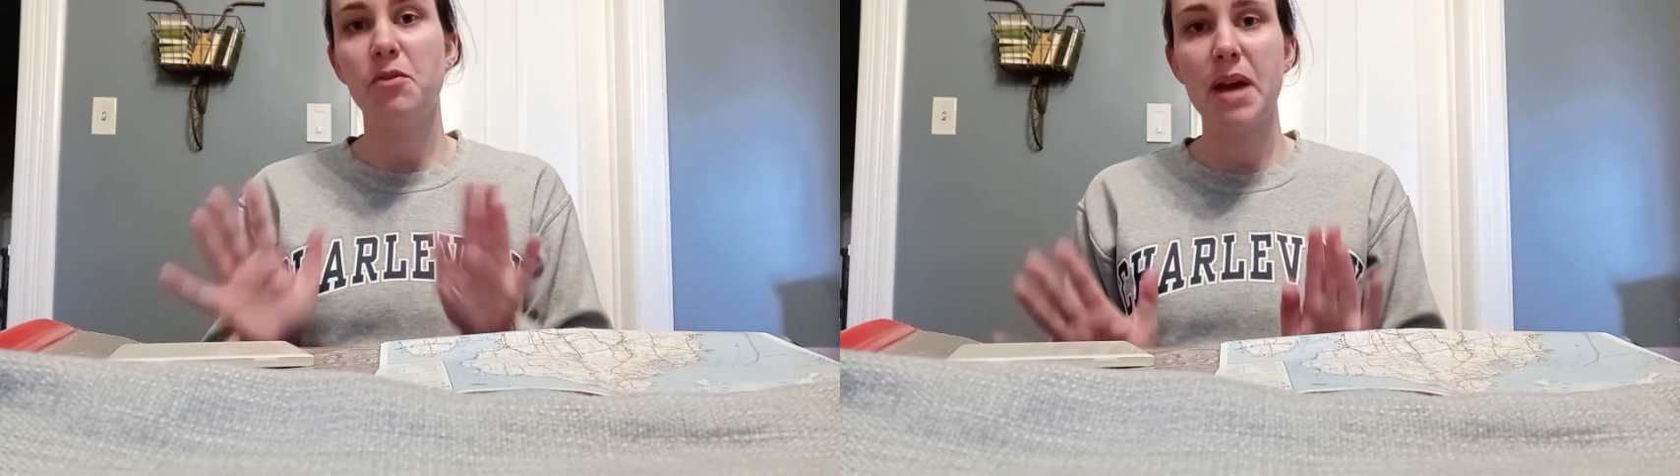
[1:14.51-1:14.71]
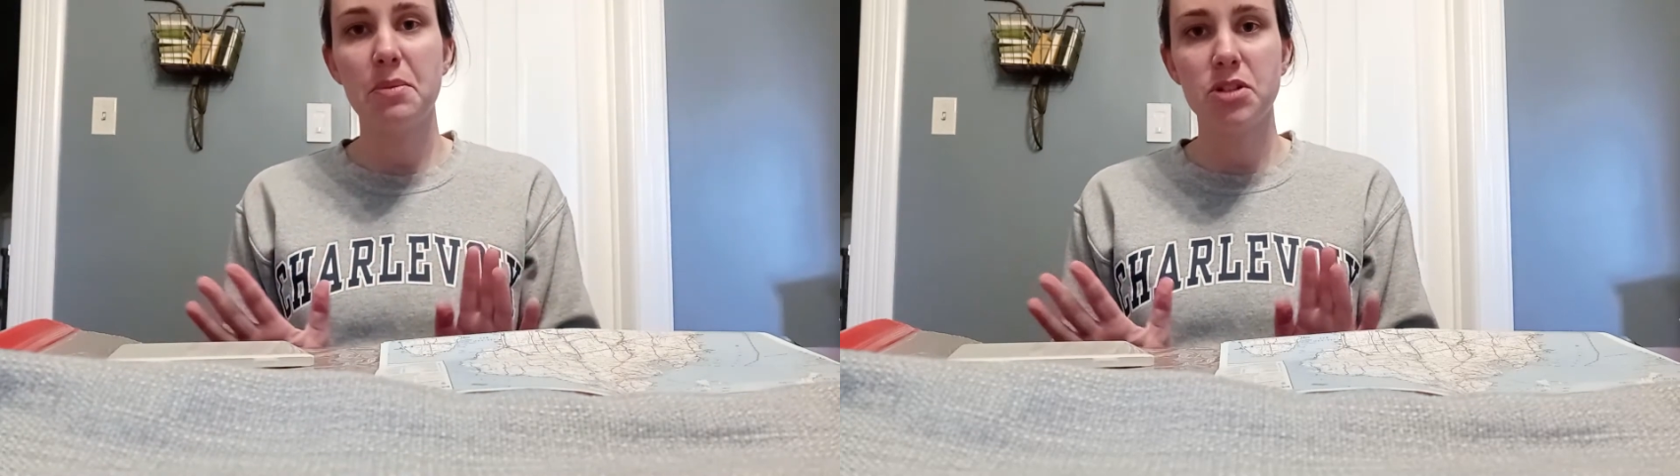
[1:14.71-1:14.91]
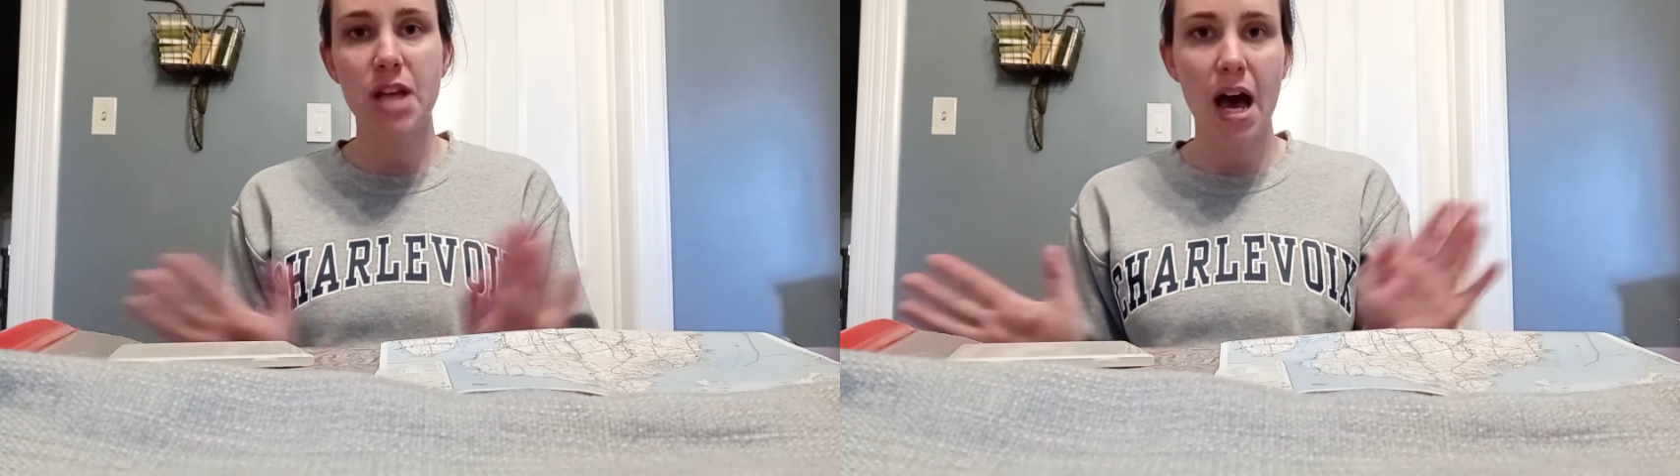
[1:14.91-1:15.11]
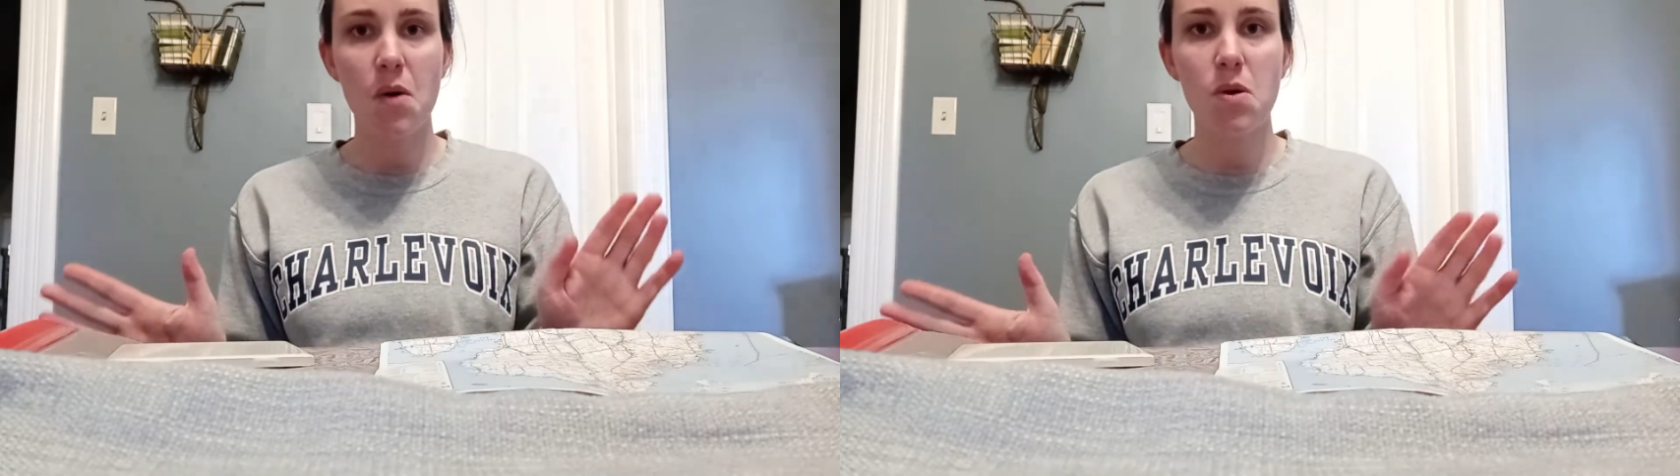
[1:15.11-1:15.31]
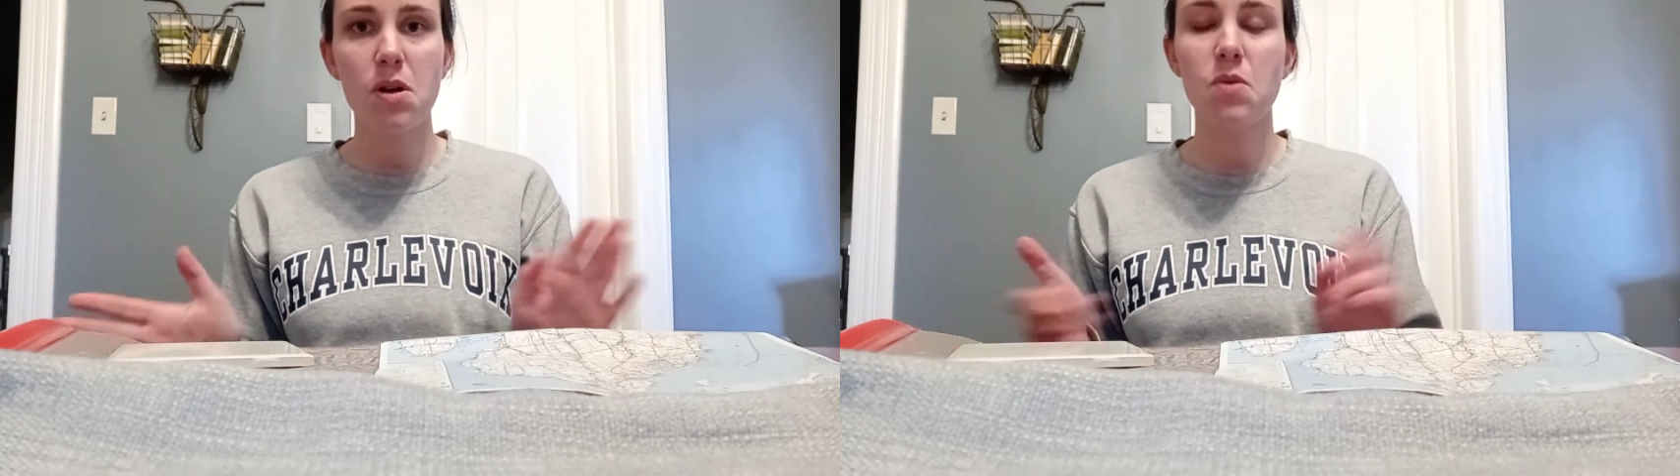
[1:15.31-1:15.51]
paper
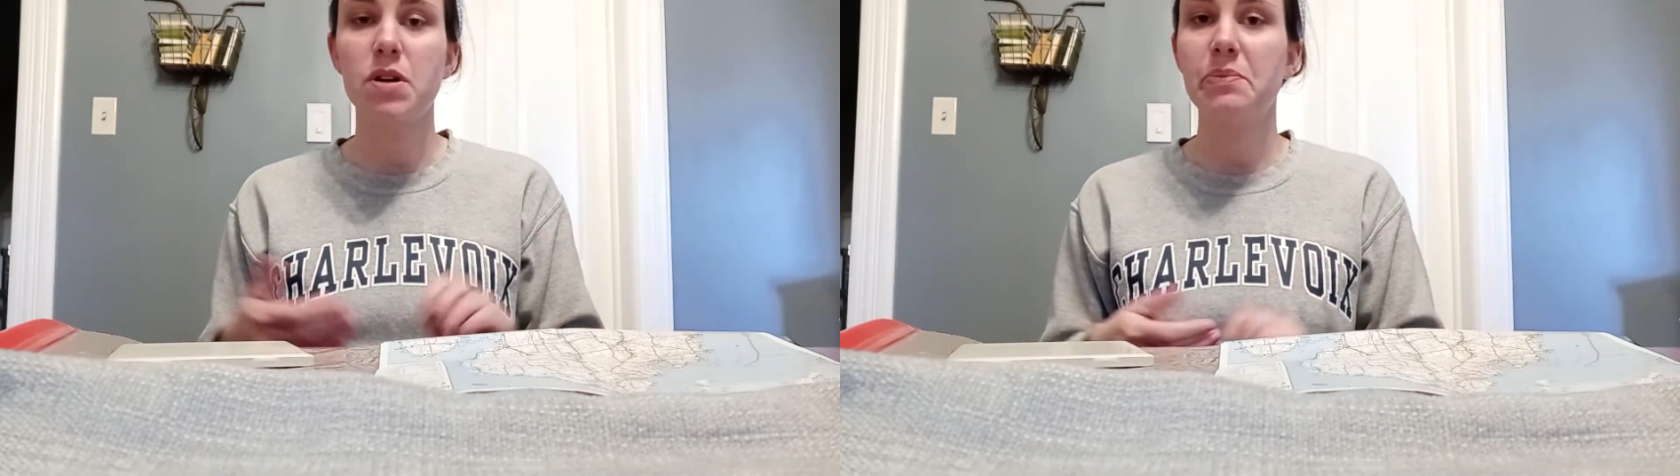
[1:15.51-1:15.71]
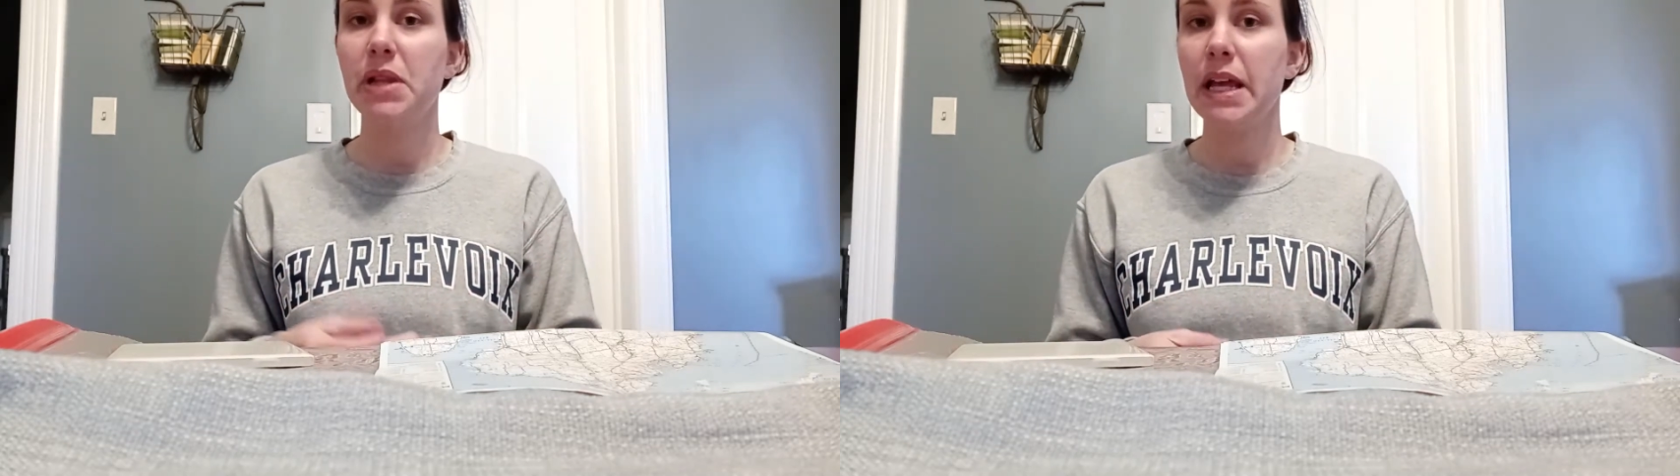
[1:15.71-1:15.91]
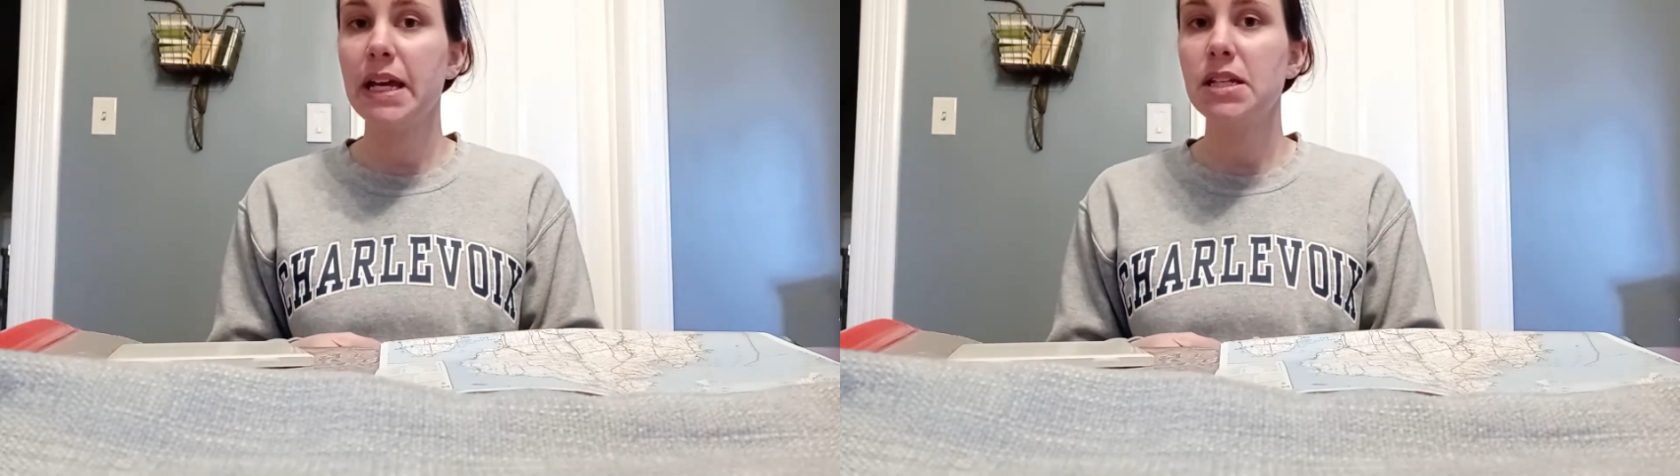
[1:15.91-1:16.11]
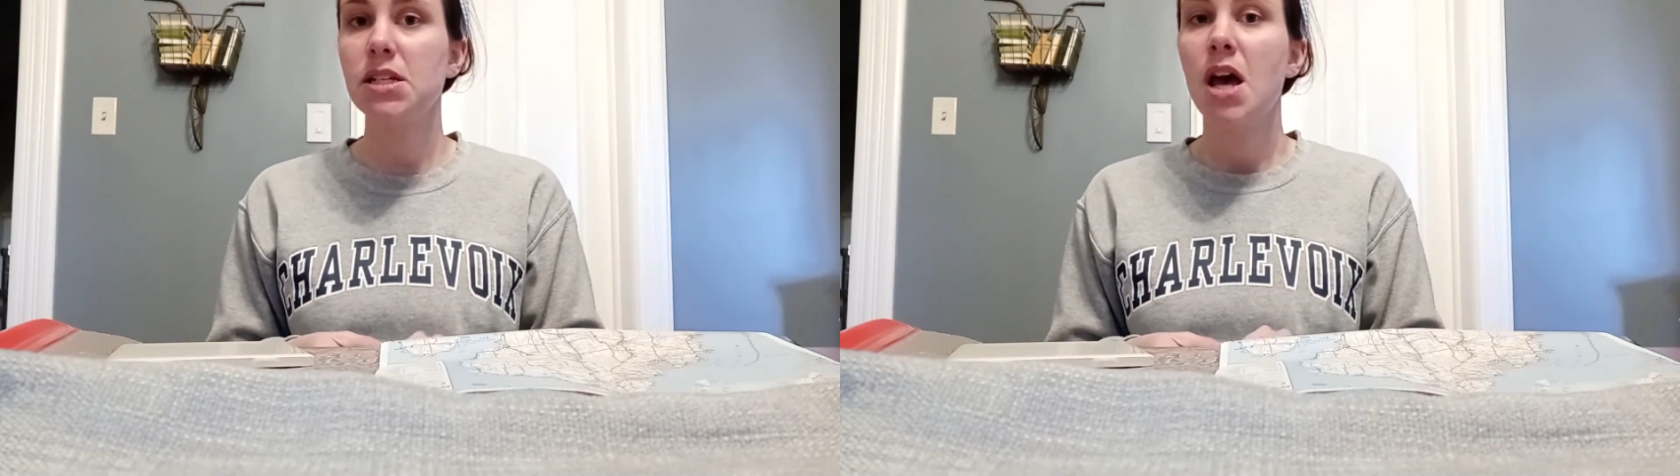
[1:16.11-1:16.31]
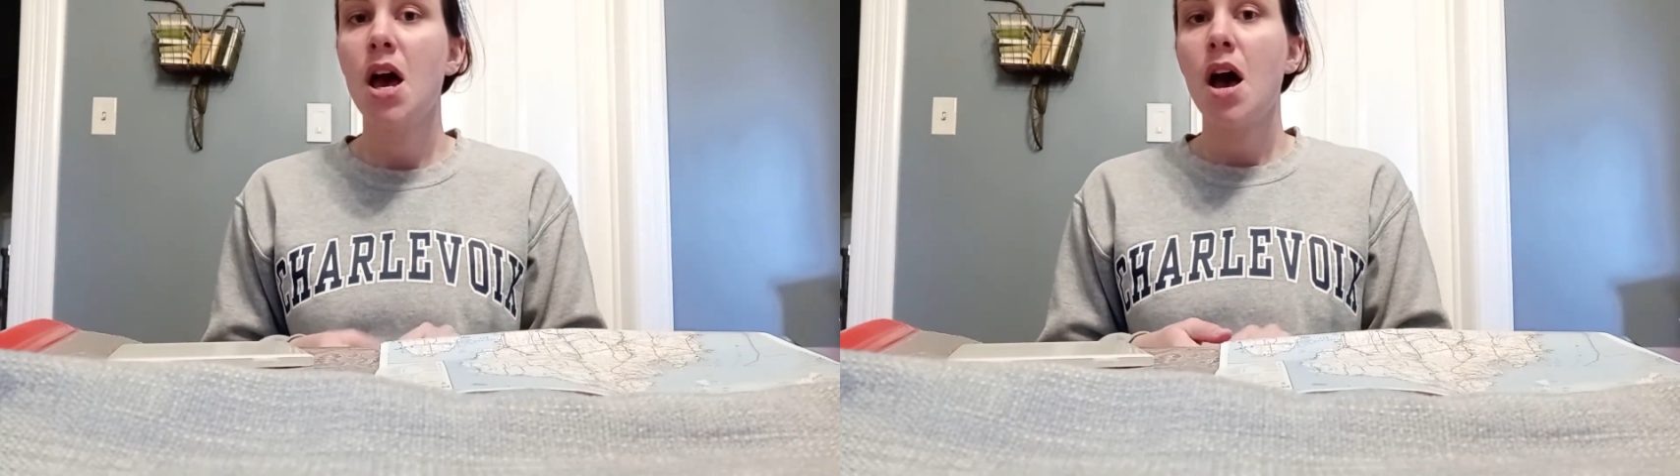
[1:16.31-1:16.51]
towel or plate